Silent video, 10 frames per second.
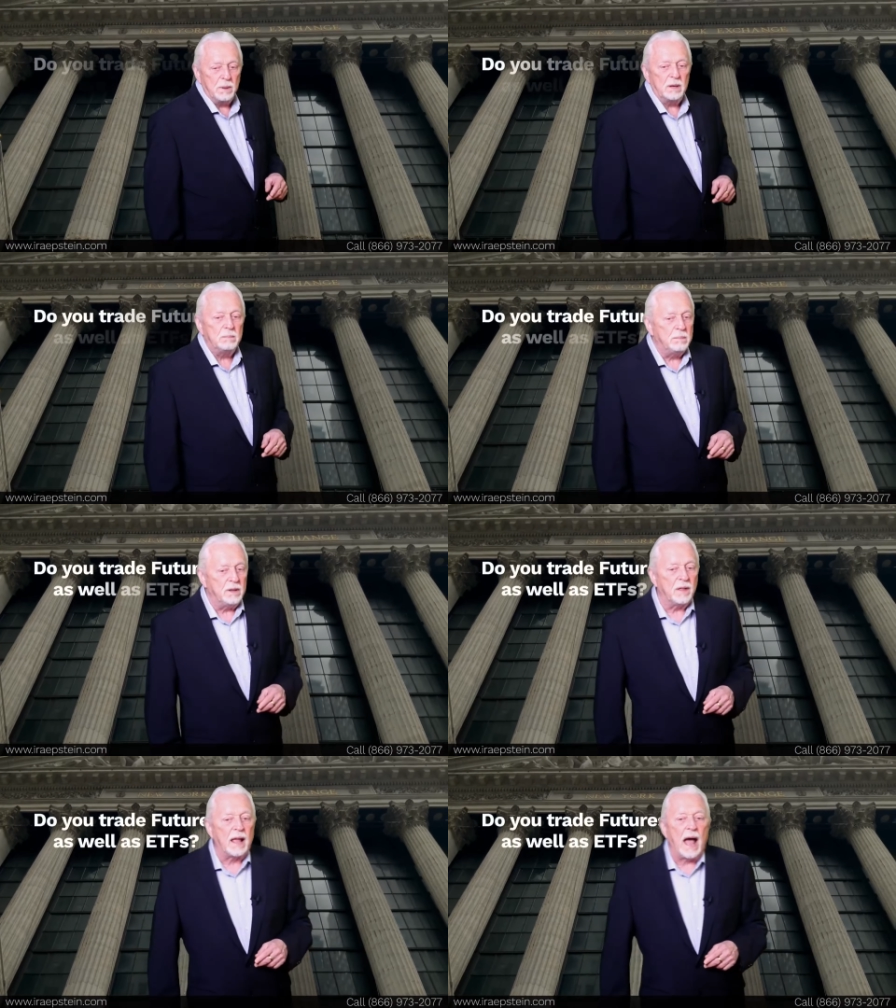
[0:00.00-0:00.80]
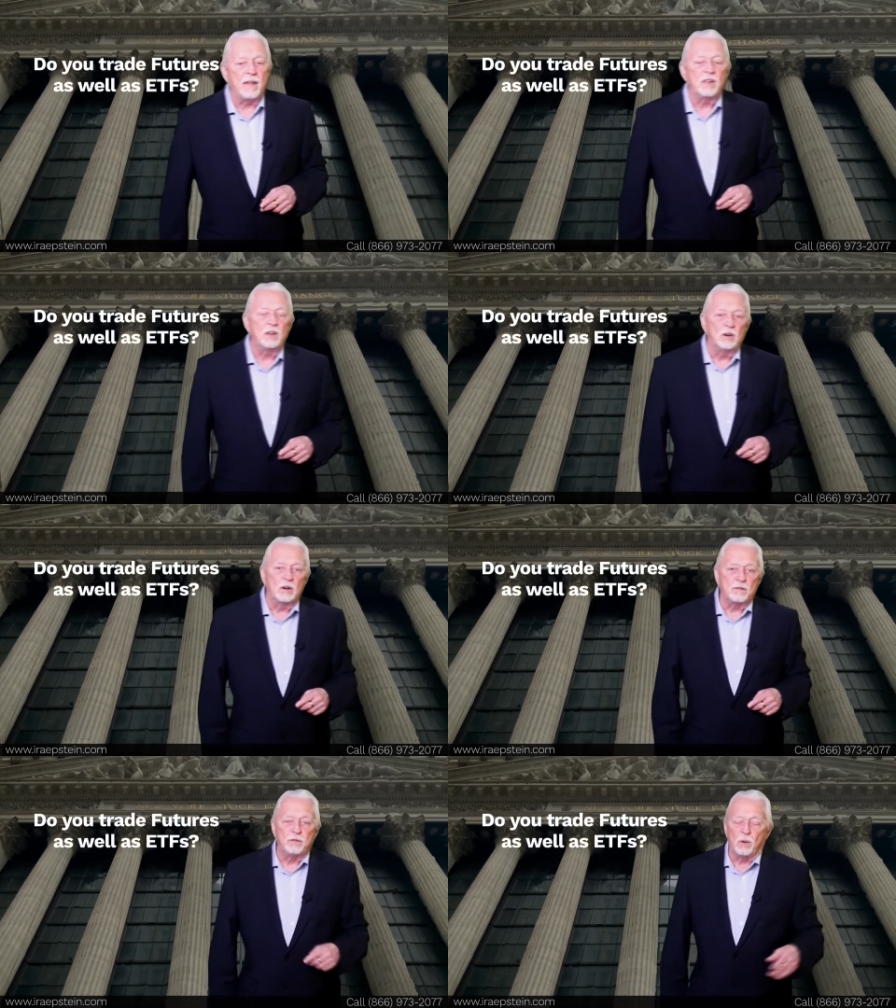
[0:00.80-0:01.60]
in and be the guy that you
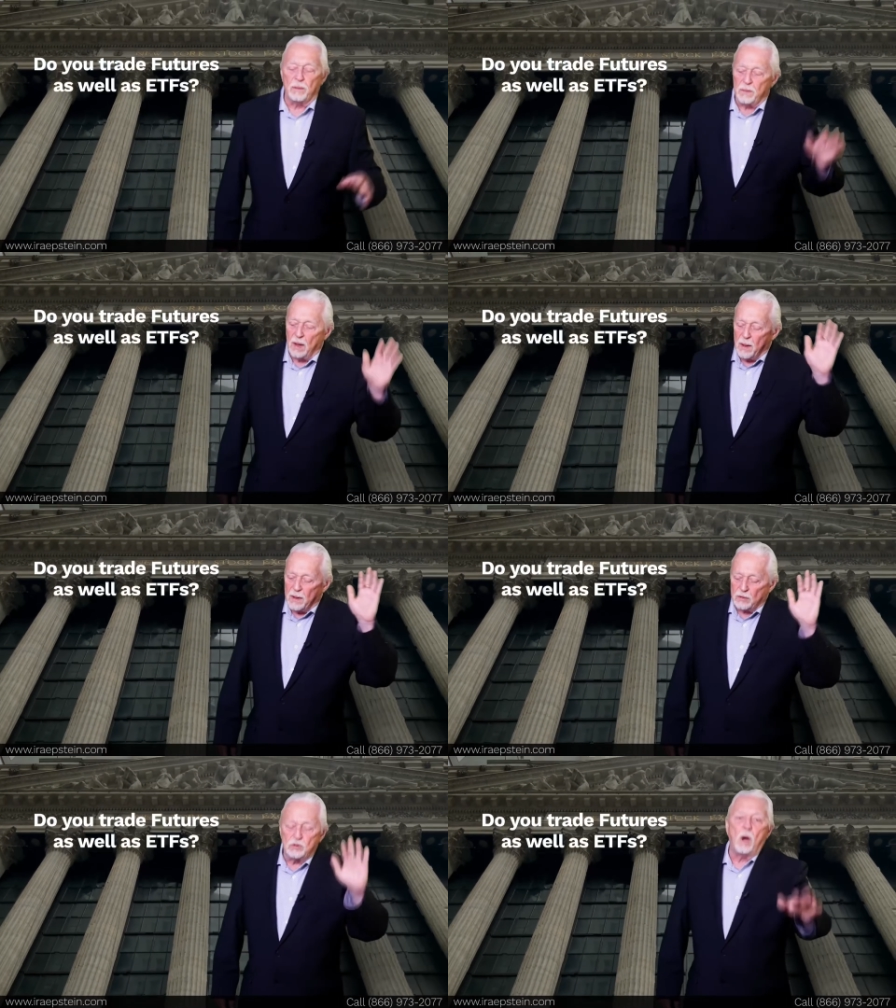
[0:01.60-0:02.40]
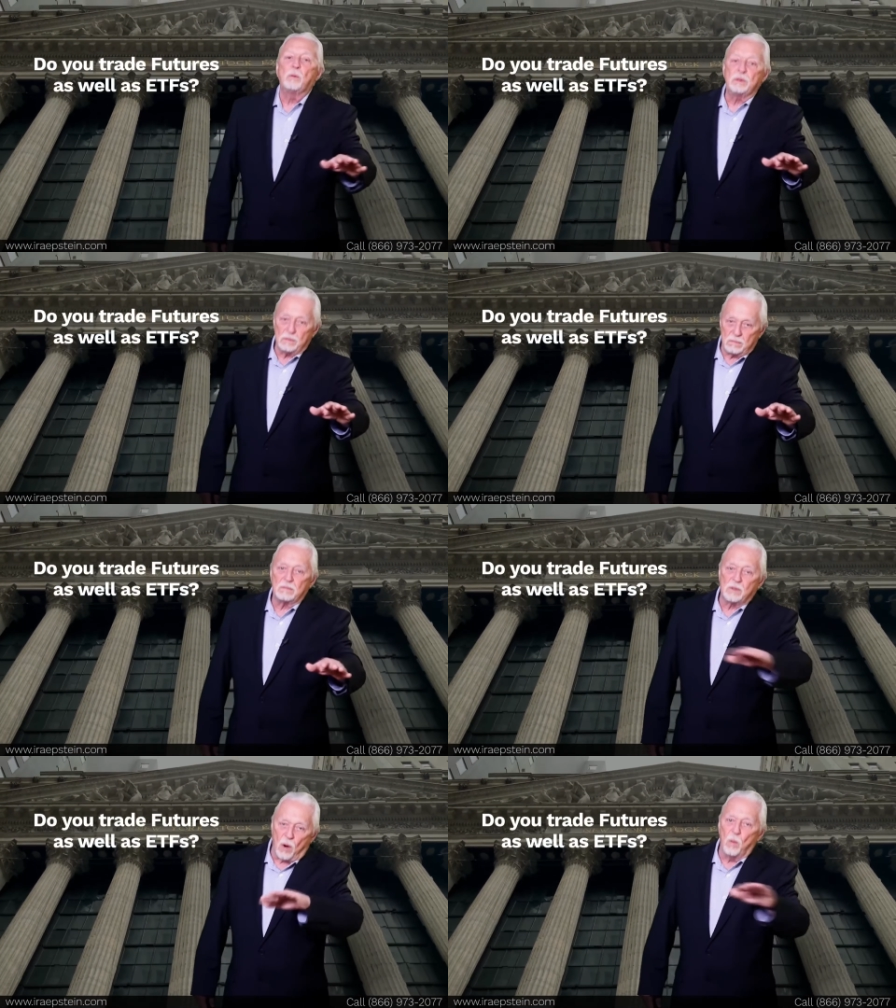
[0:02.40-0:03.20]
look for. Don't
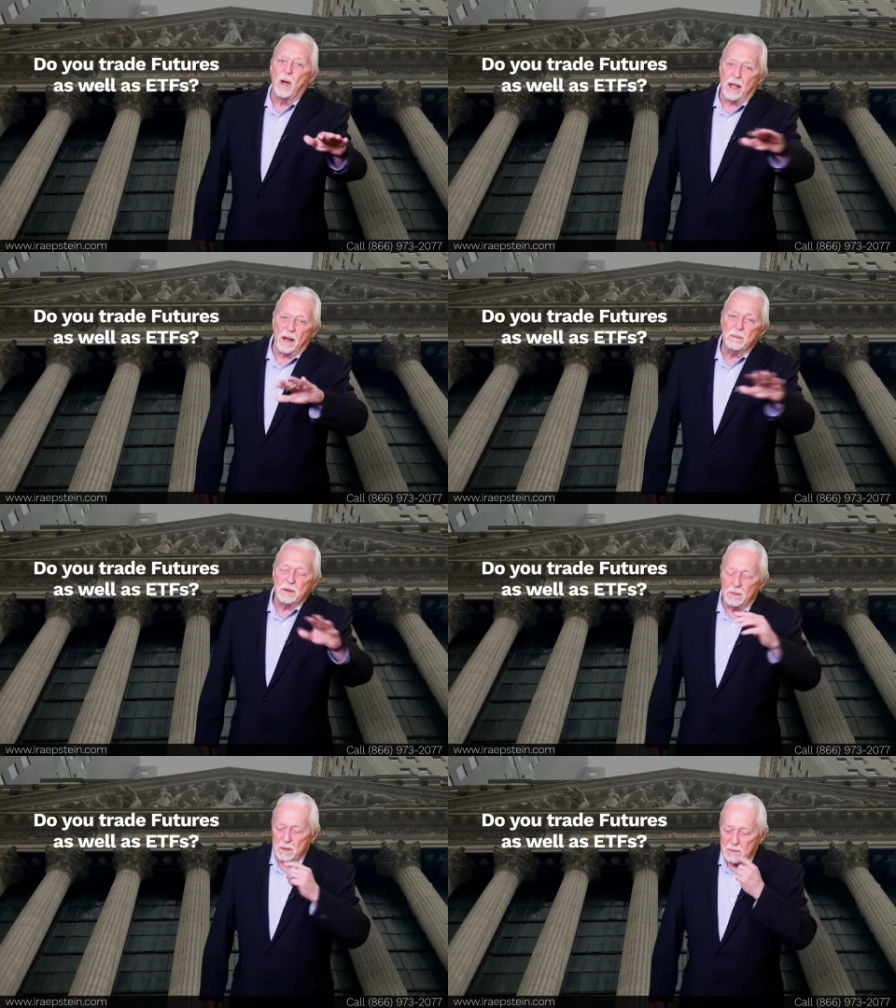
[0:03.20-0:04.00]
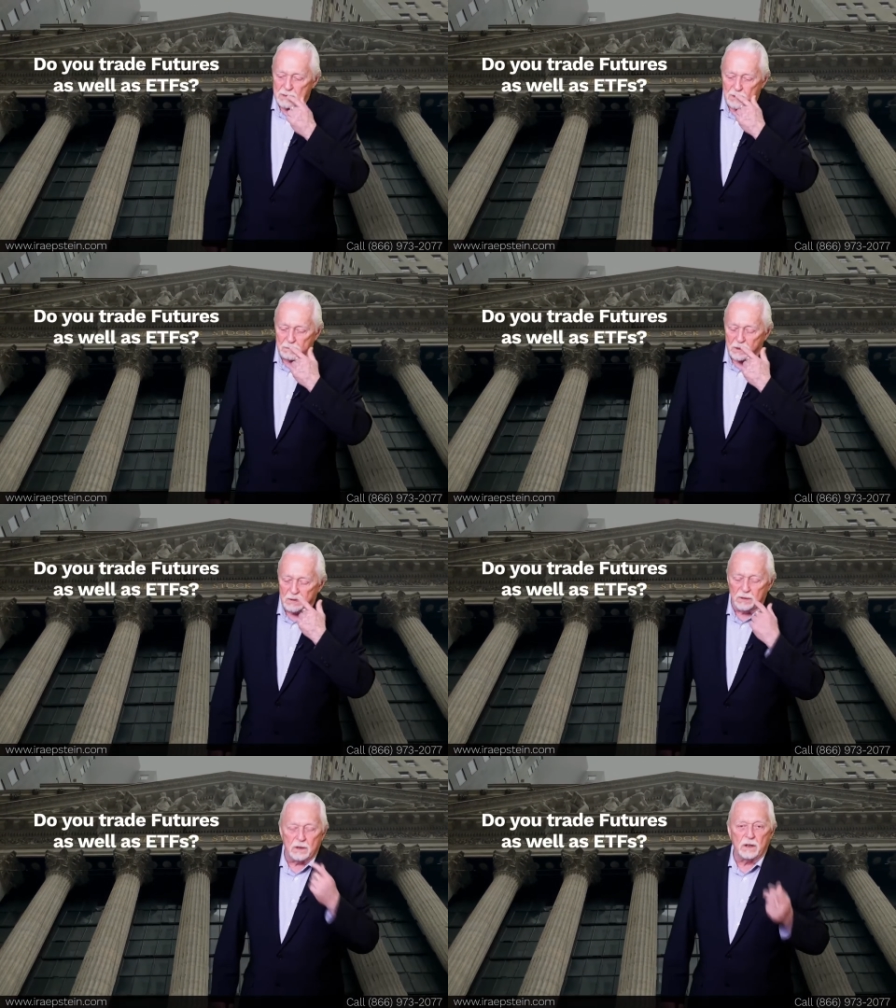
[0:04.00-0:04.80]
go away. Let me make something
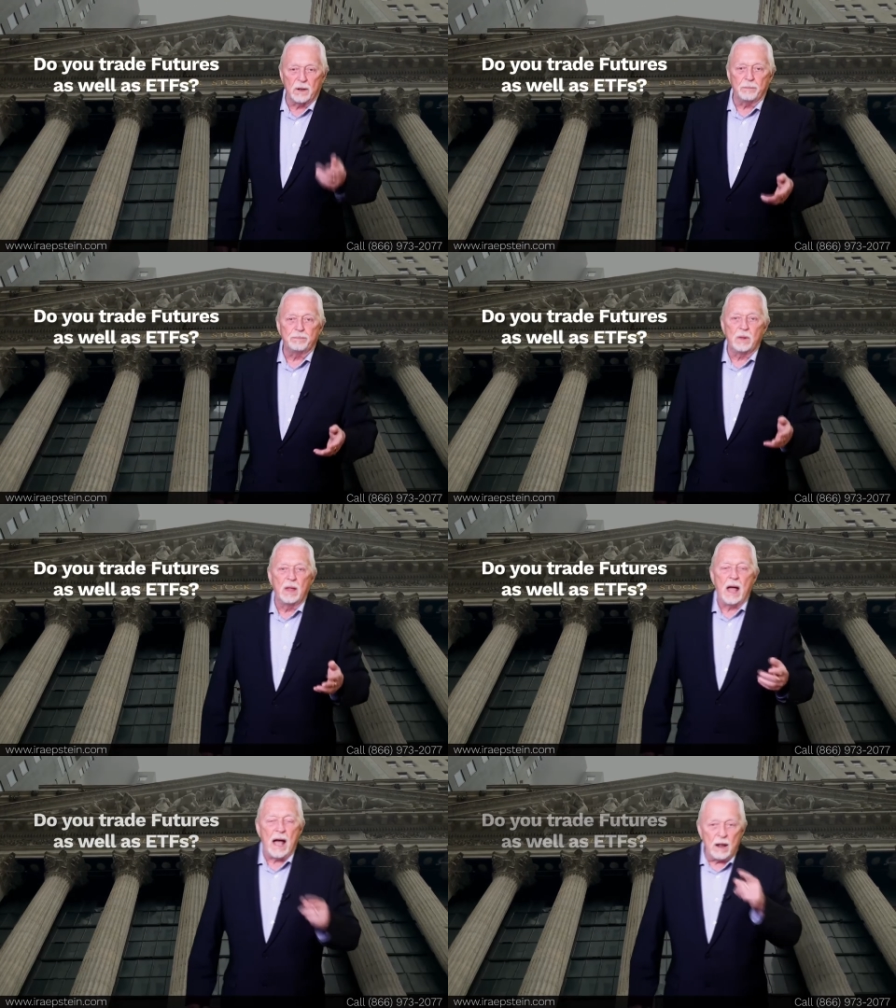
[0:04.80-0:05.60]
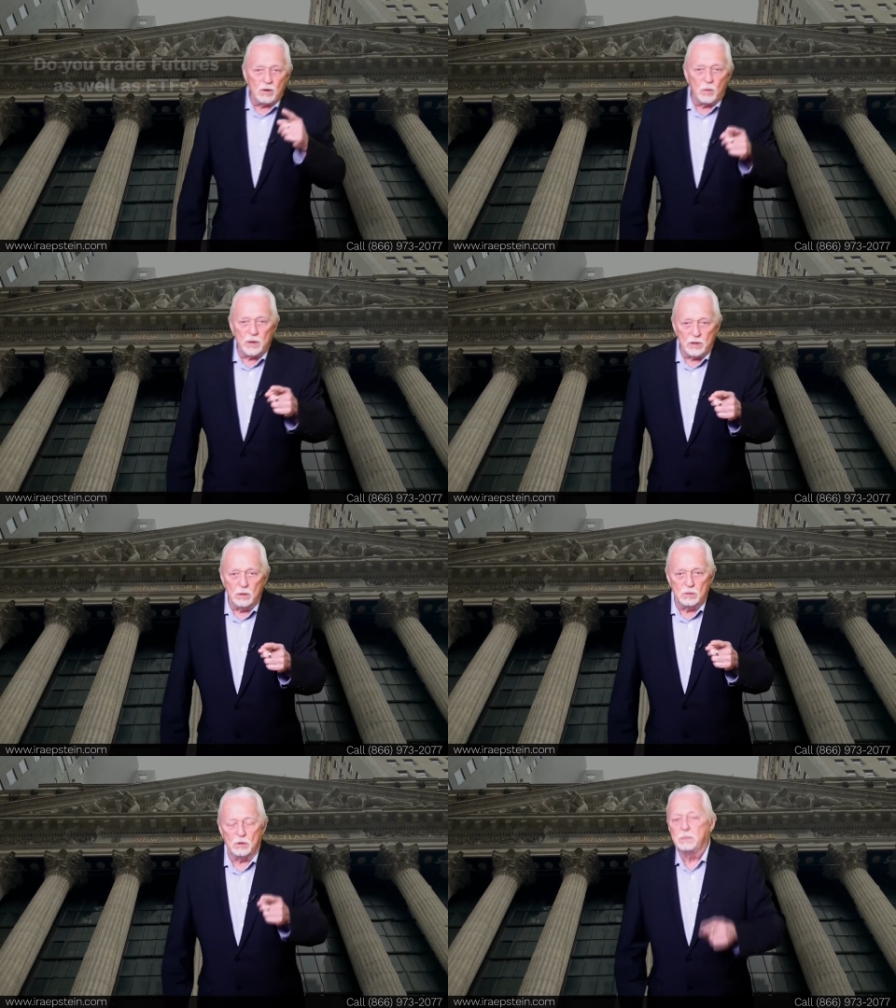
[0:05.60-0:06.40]
clear to you. I don't know what
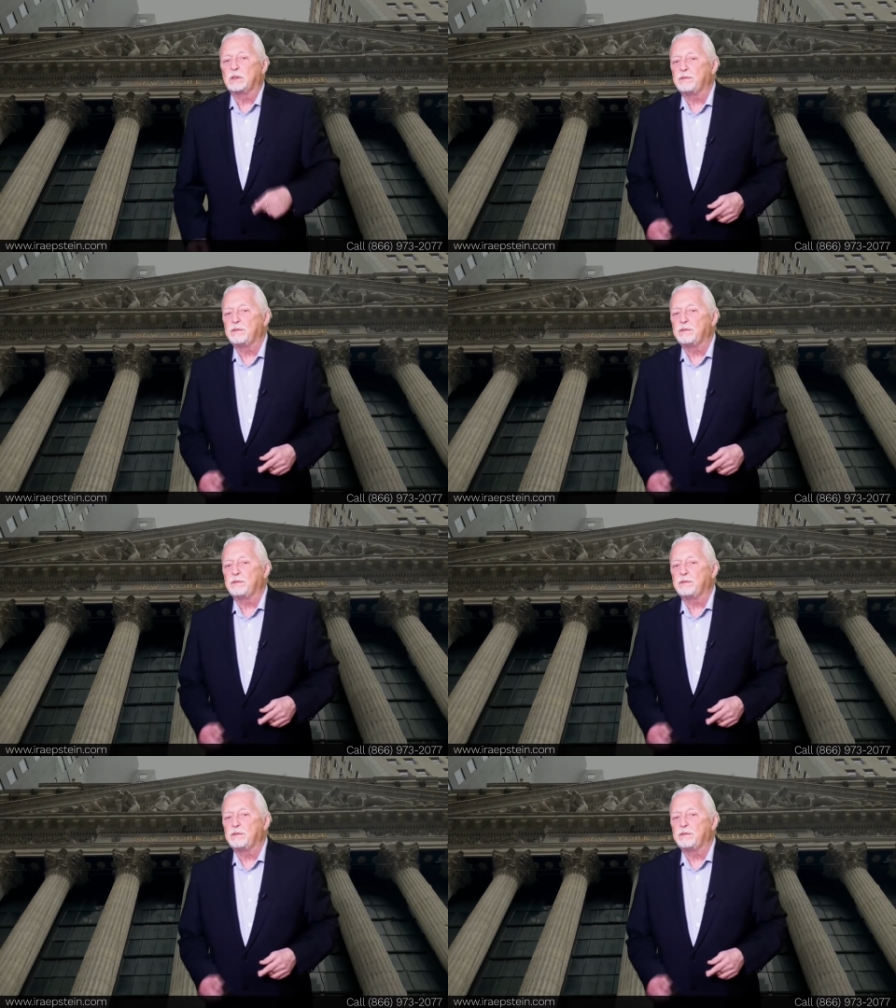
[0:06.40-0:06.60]
you do, but